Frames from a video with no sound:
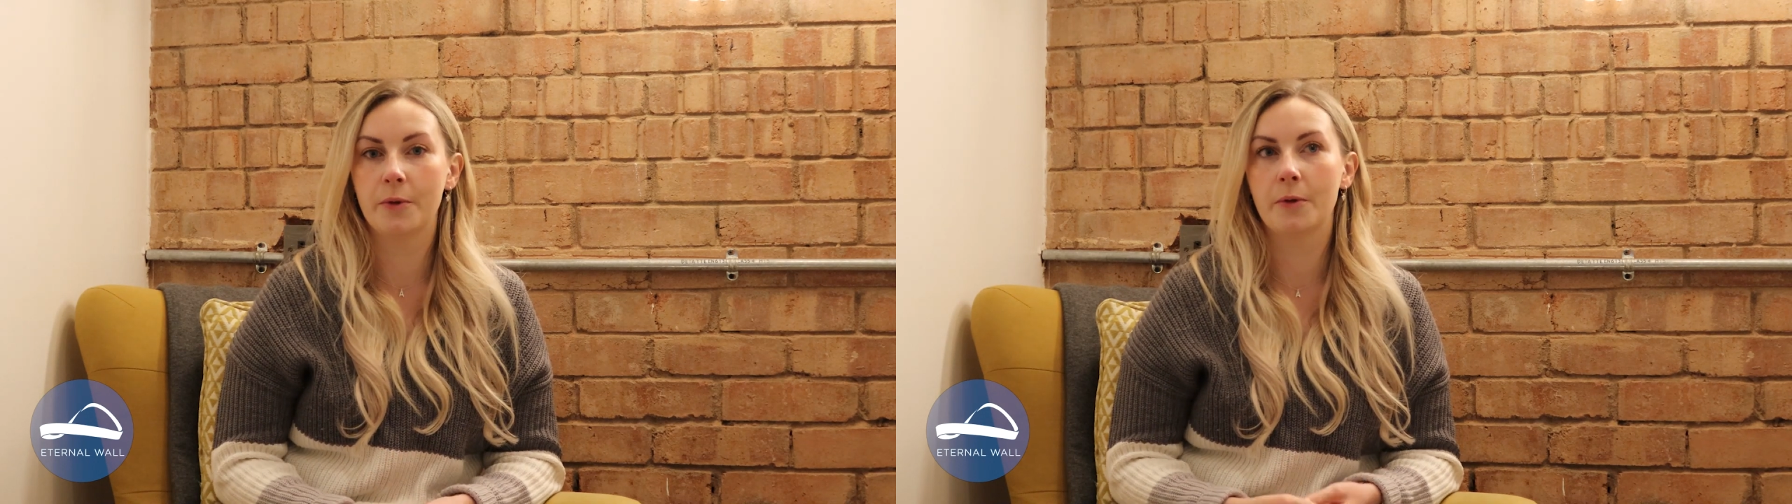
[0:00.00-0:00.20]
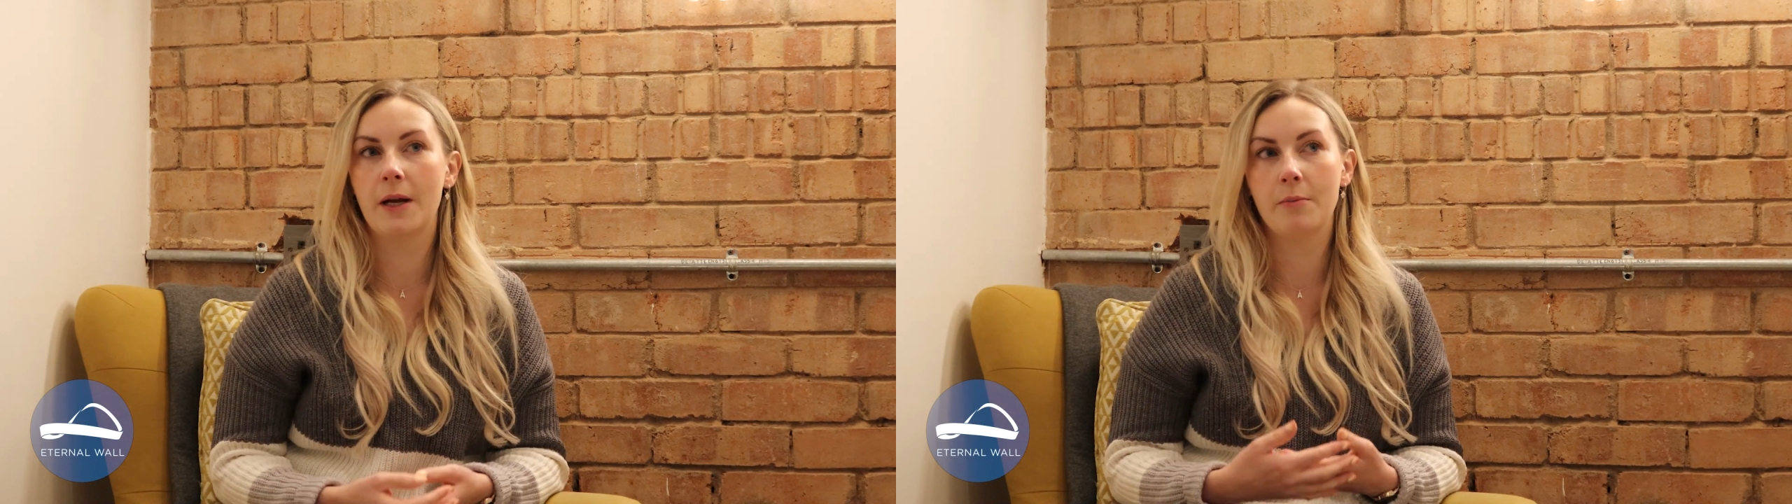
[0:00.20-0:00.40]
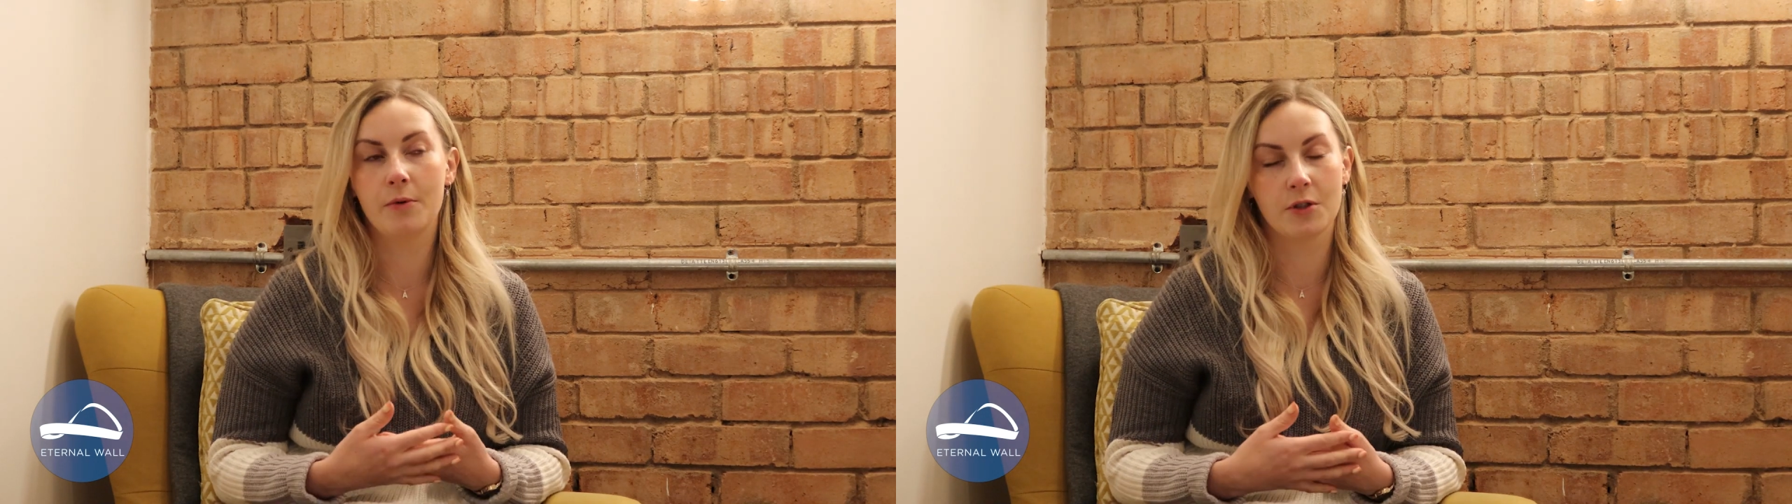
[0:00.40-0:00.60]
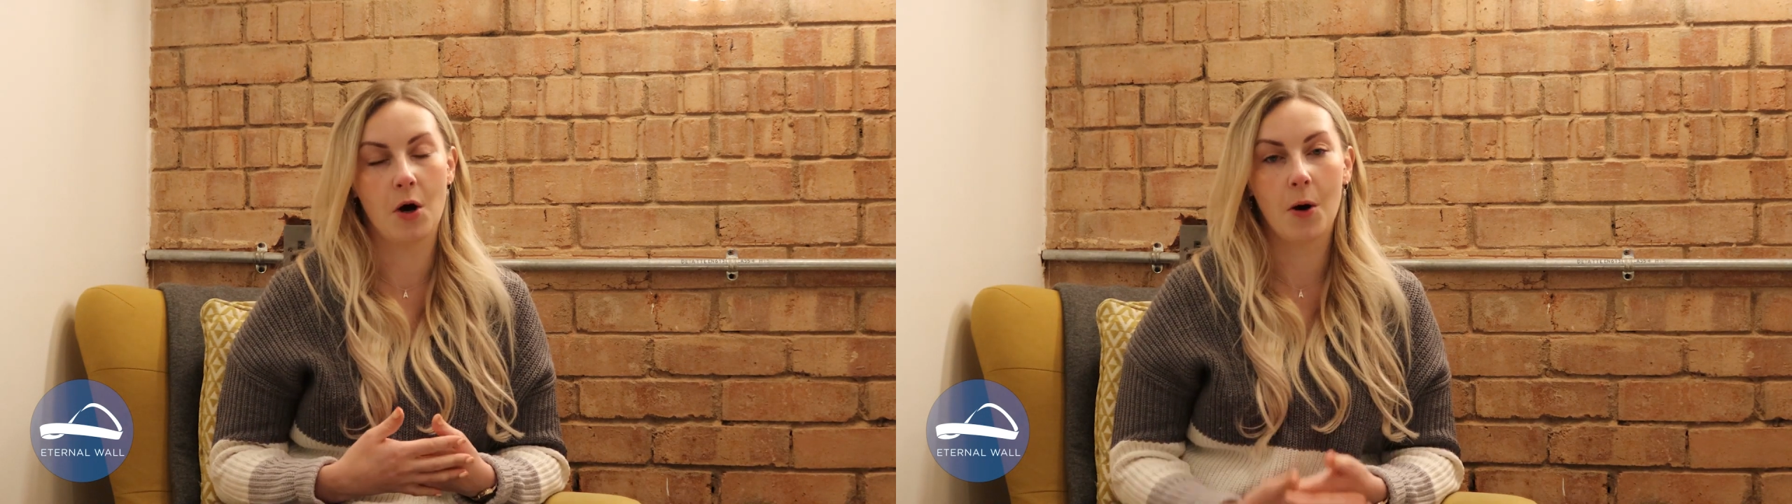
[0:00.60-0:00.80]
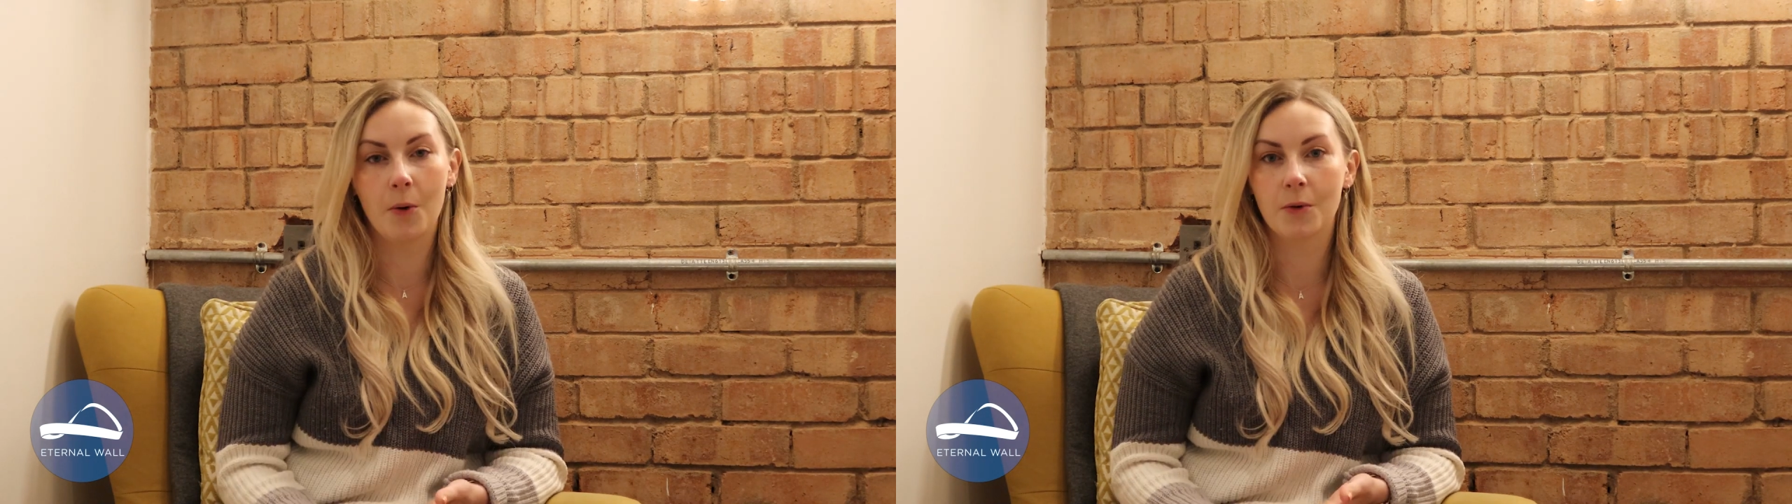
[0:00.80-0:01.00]
We were able to
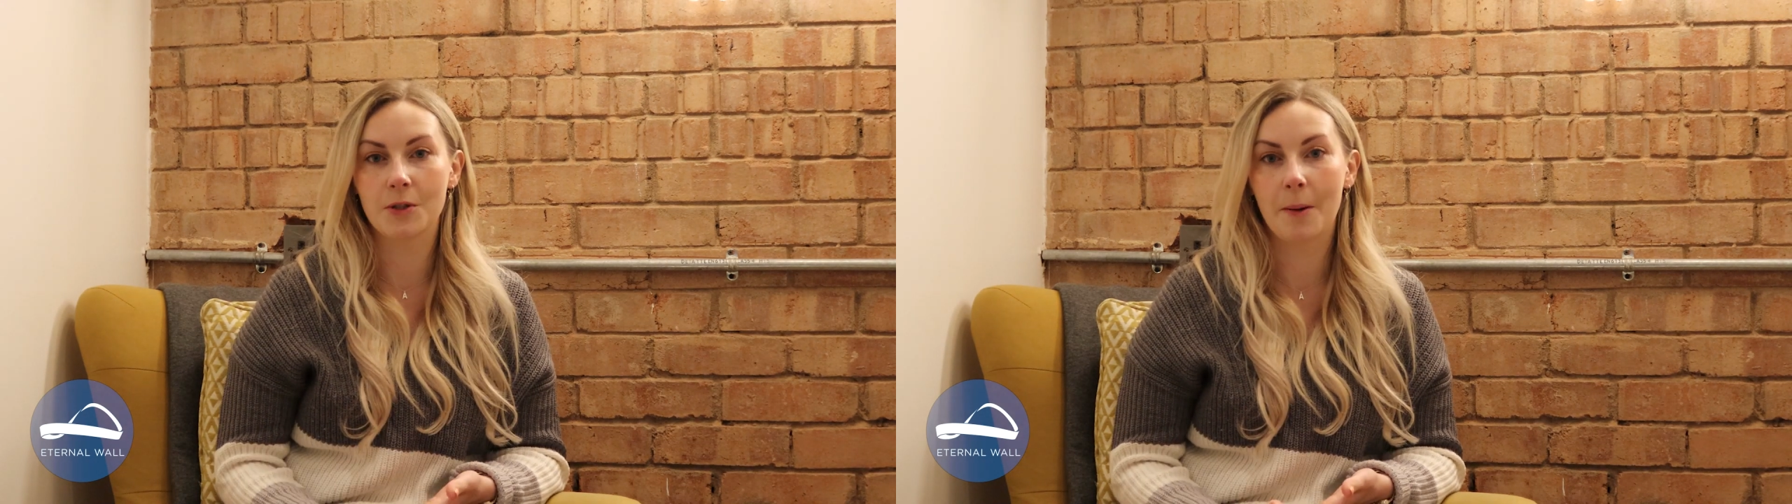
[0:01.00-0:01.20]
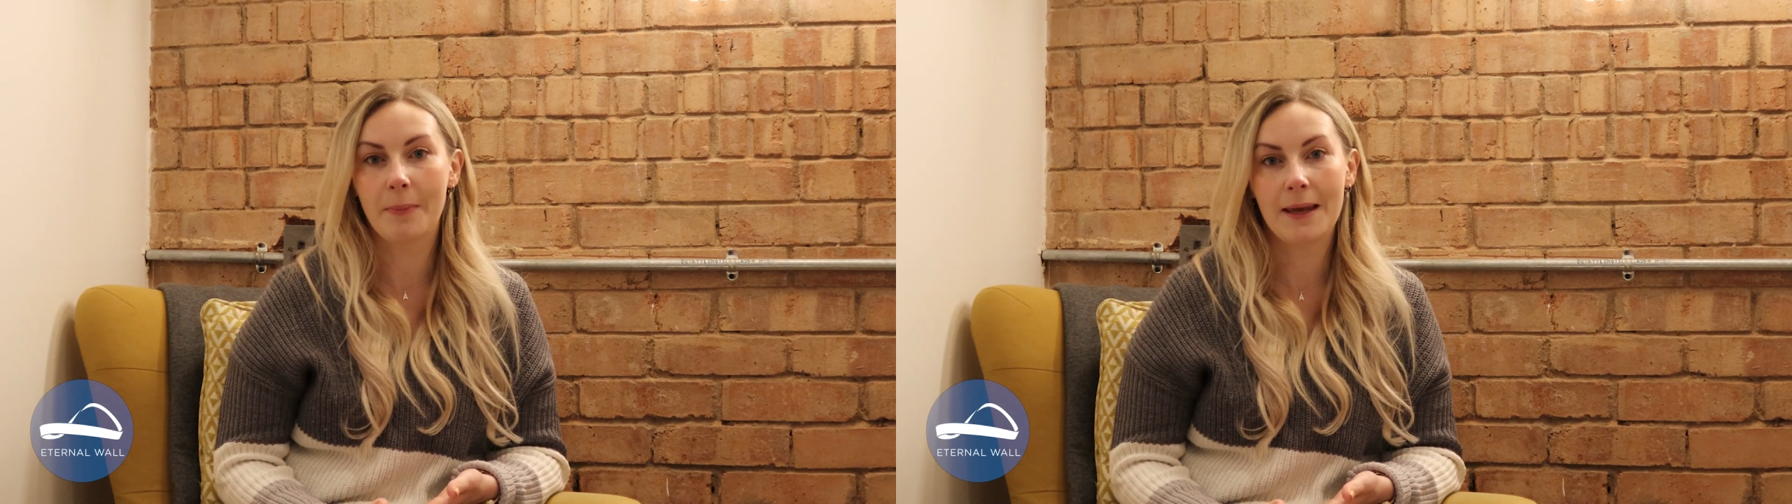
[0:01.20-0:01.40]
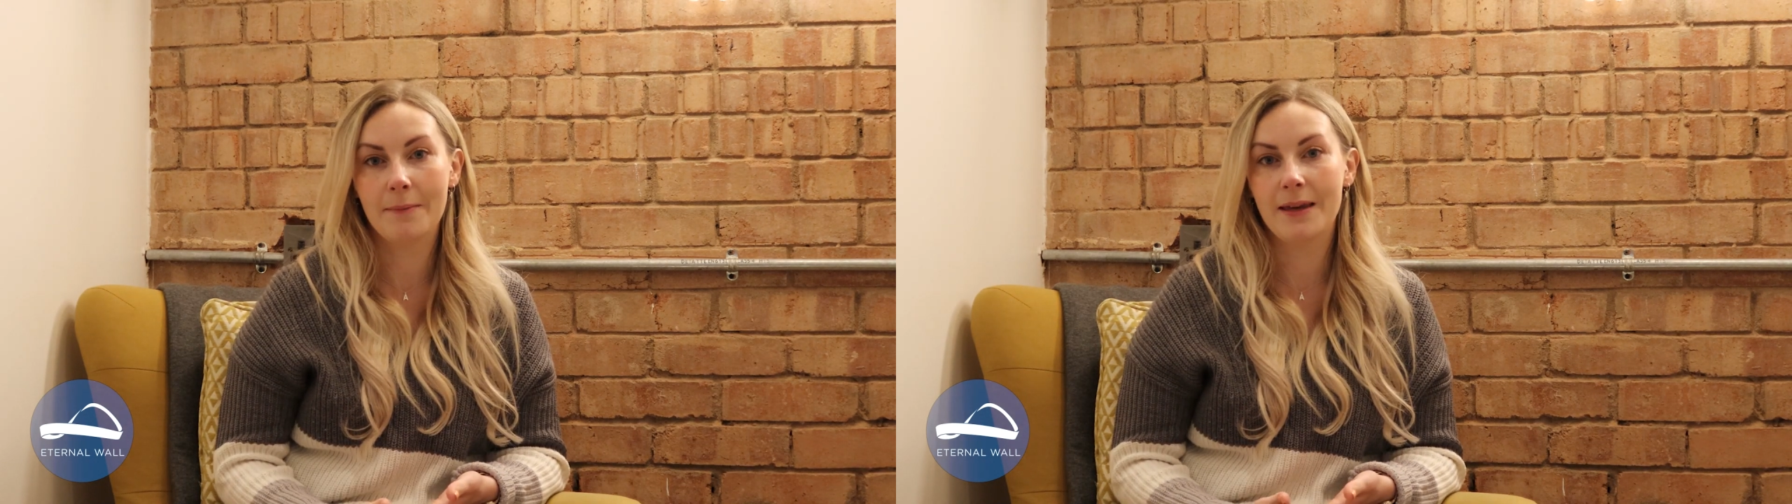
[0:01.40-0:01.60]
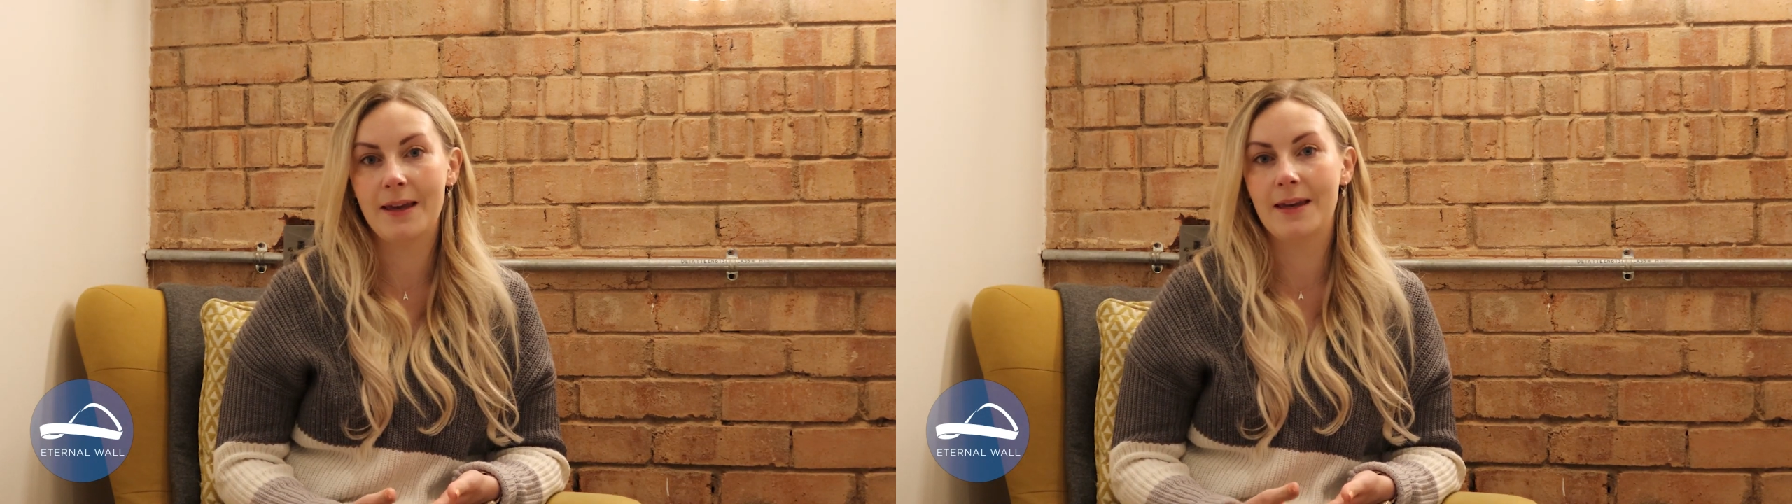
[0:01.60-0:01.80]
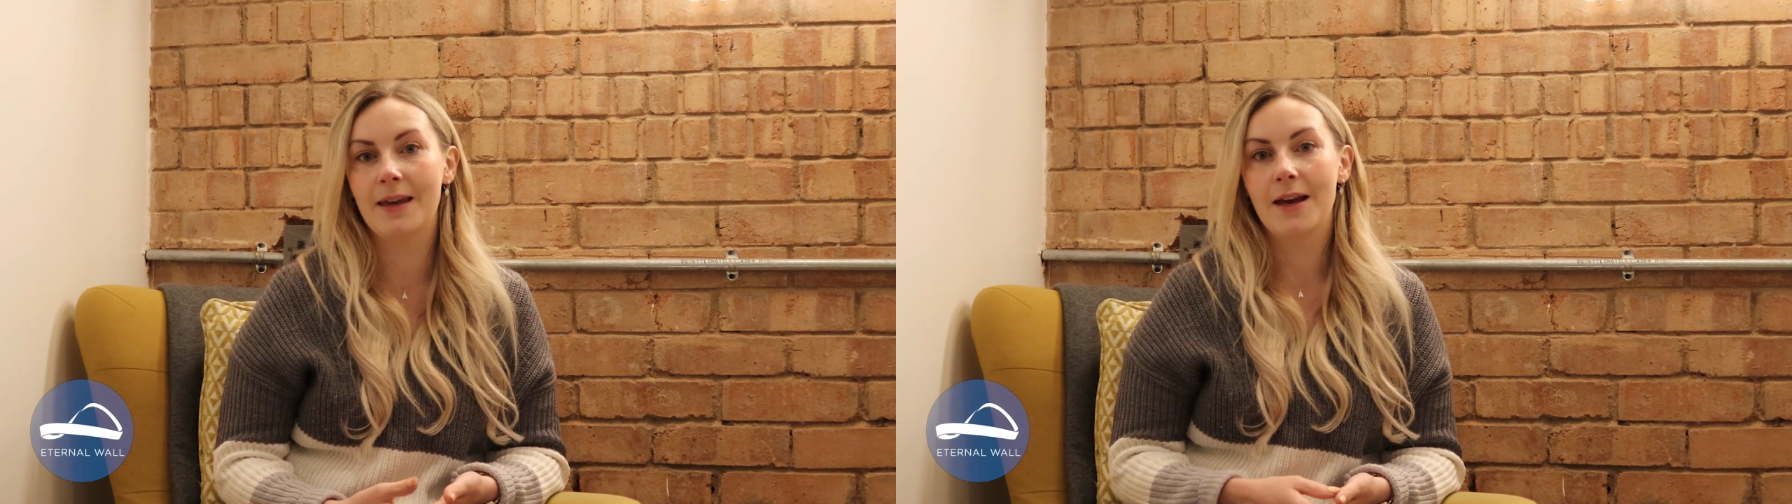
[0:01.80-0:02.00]
hold our
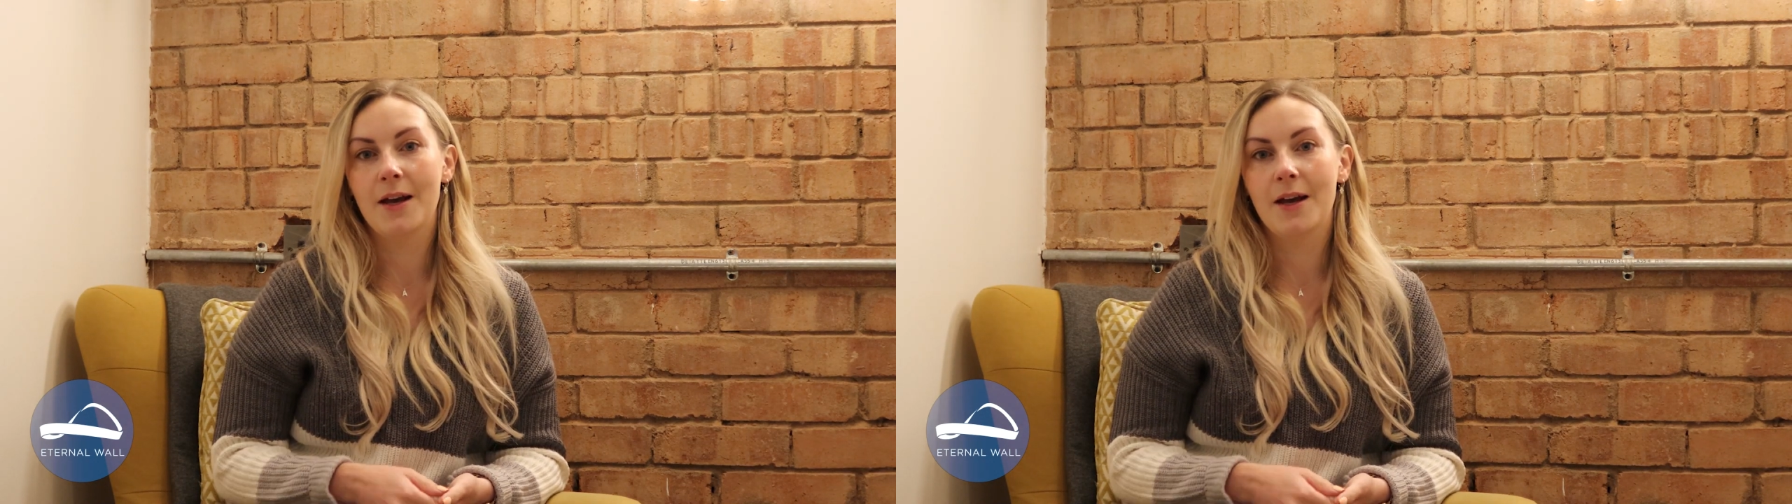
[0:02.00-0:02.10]
baby.